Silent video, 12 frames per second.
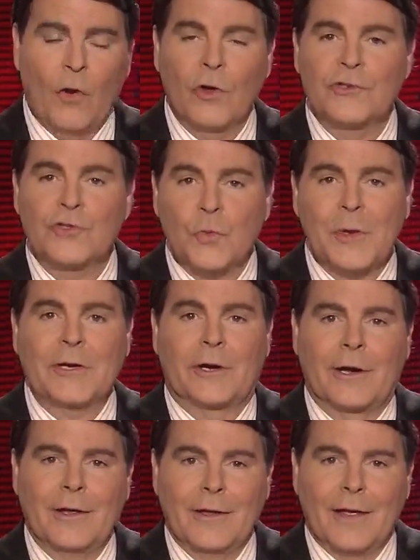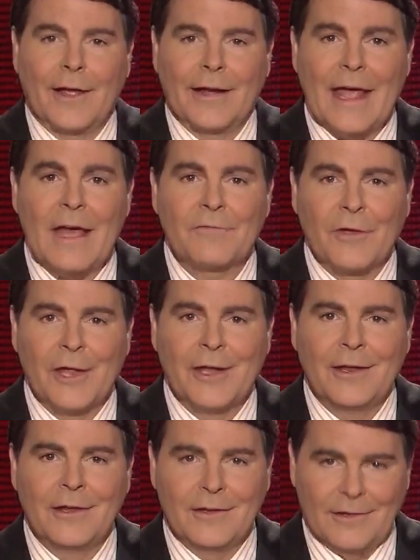on Twitter at
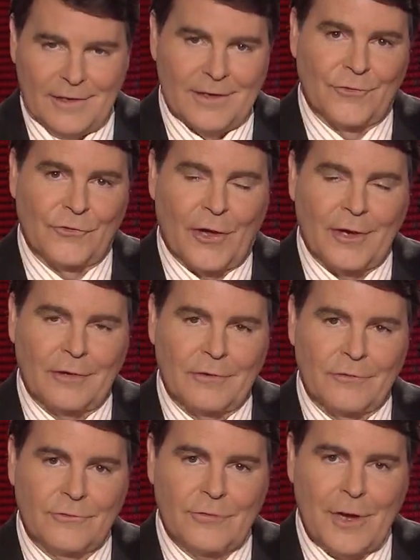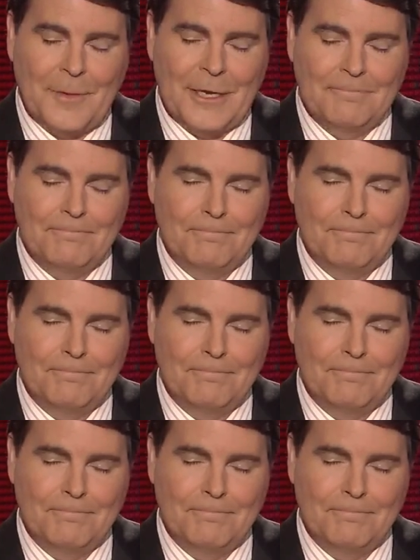FN Insiders. Jamie?